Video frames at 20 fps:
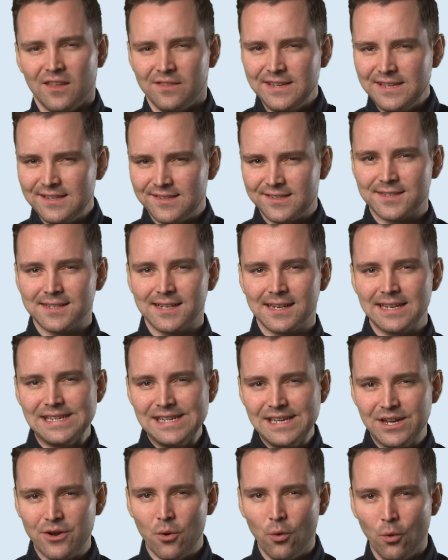These
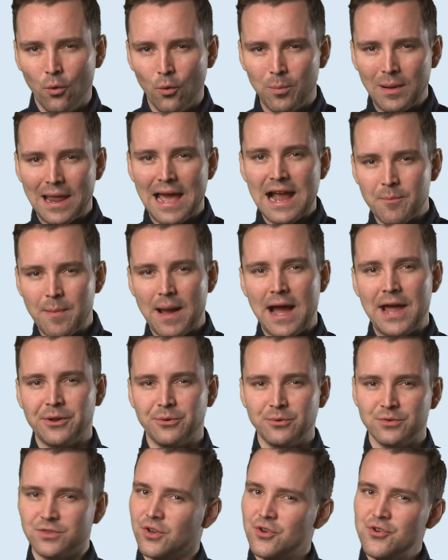sleek, all-black
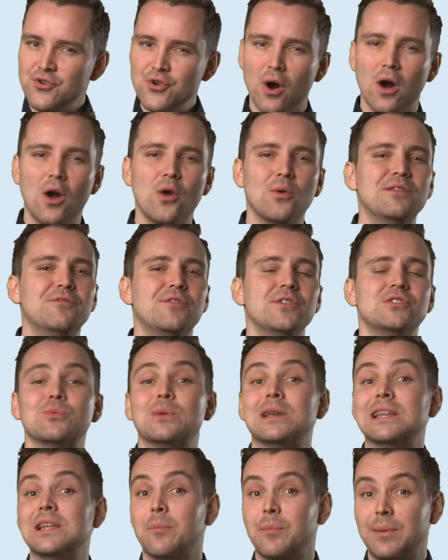panels are not only
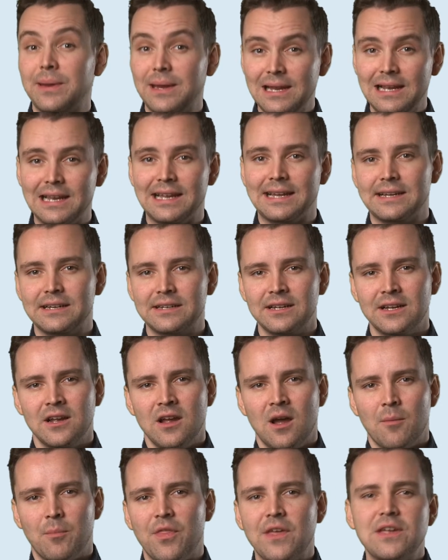visually appealing,
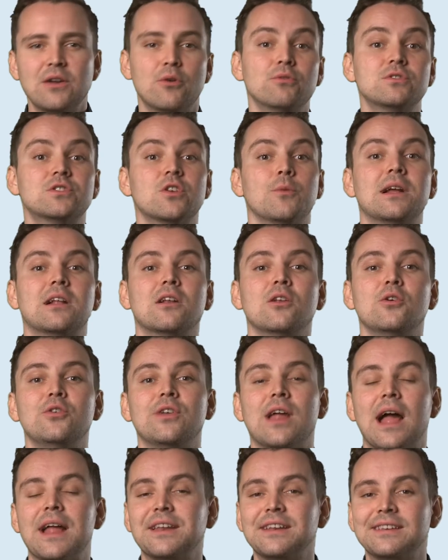but they also include
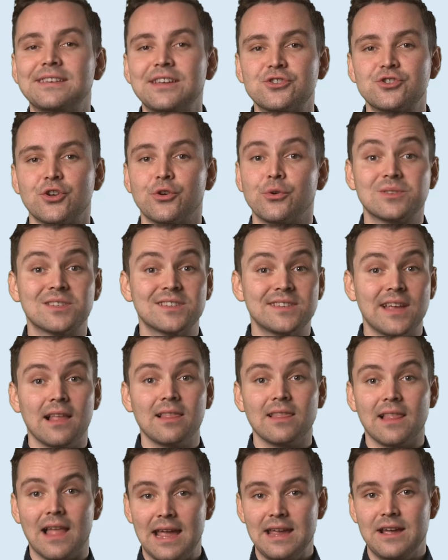an additional
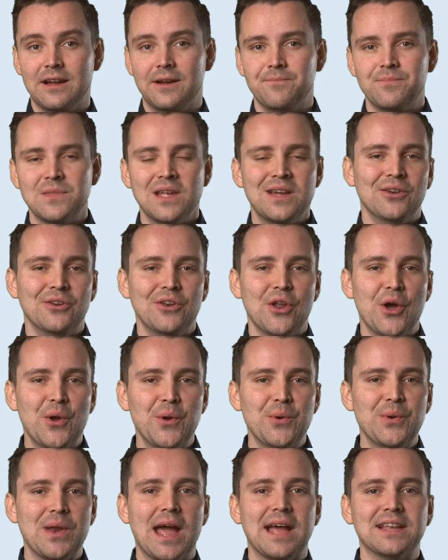cell layer,
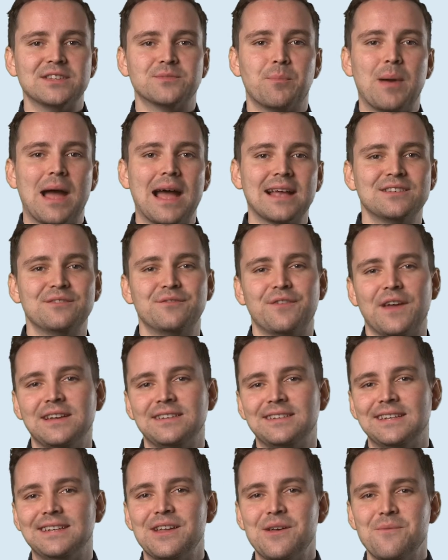known as
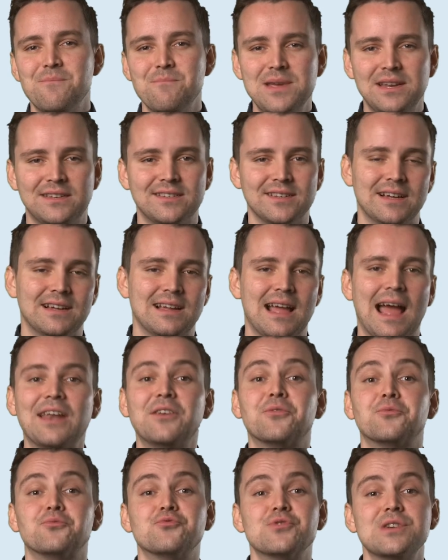Passivated Emitter and
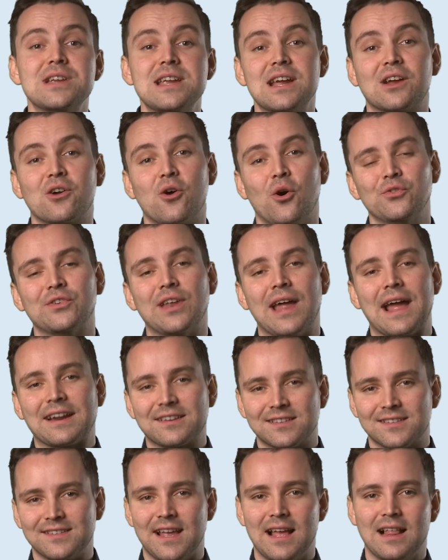Rear Contact
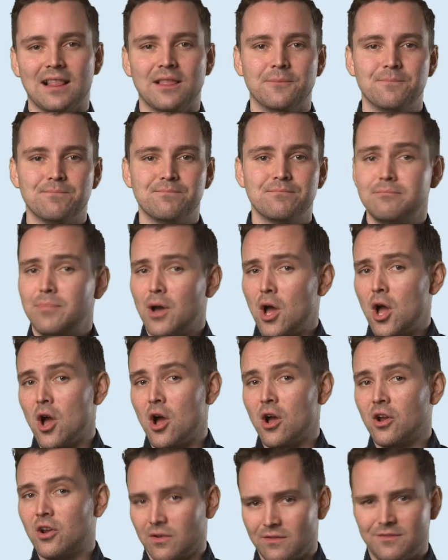Cell,
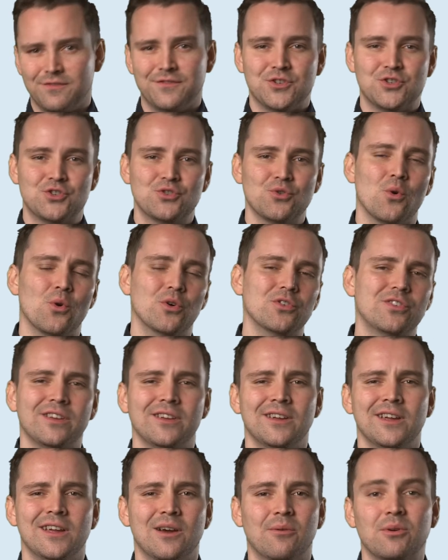PERC for short,
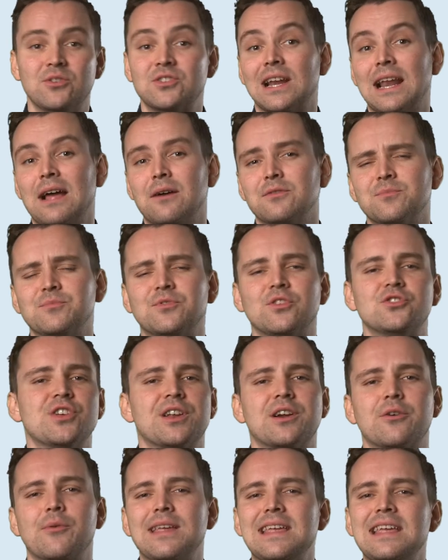which allows them to
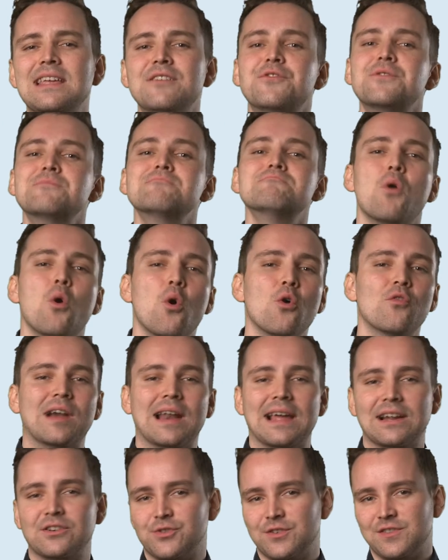generate even more
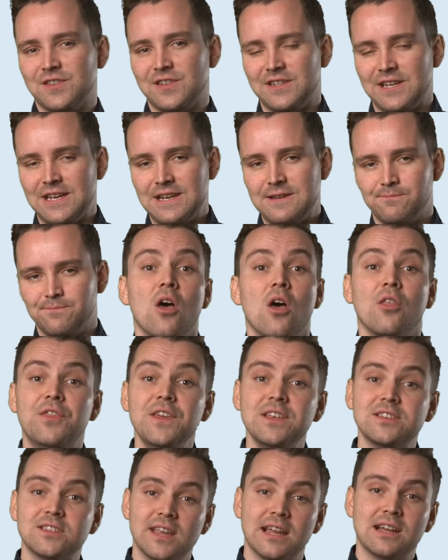electricity.
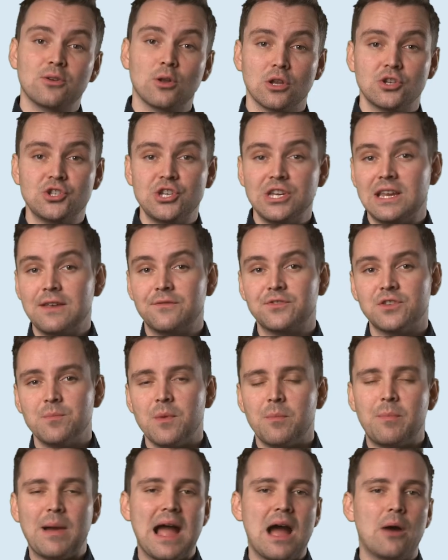This technology gives them a
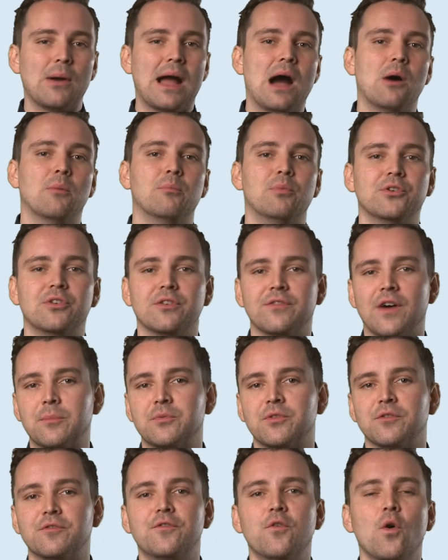power output of up
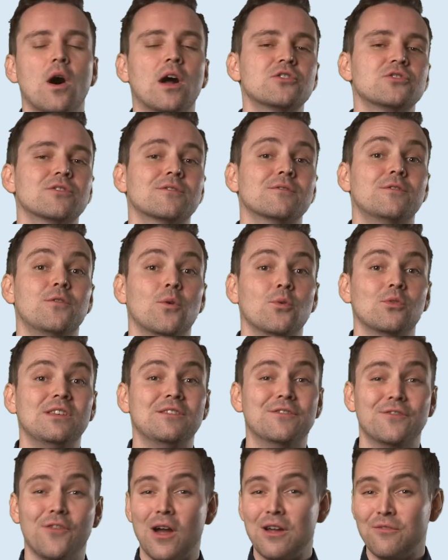to
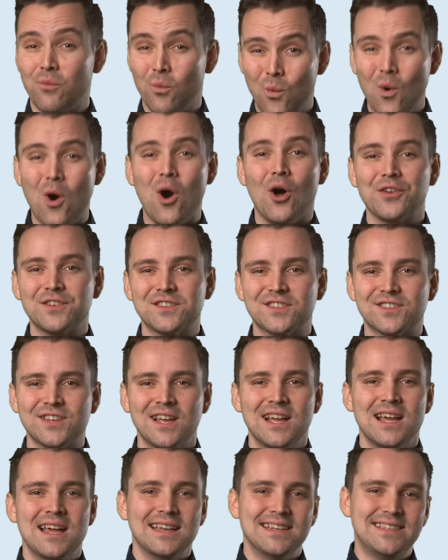445 watts,
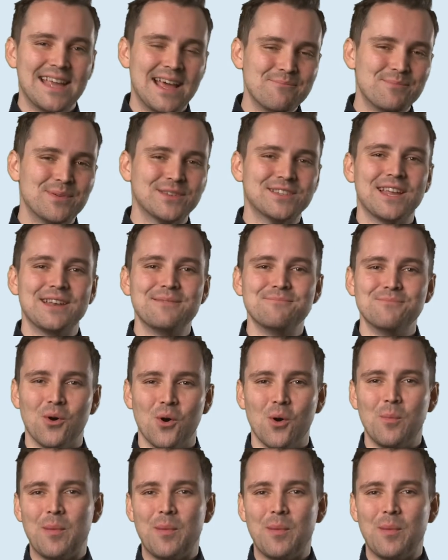10% more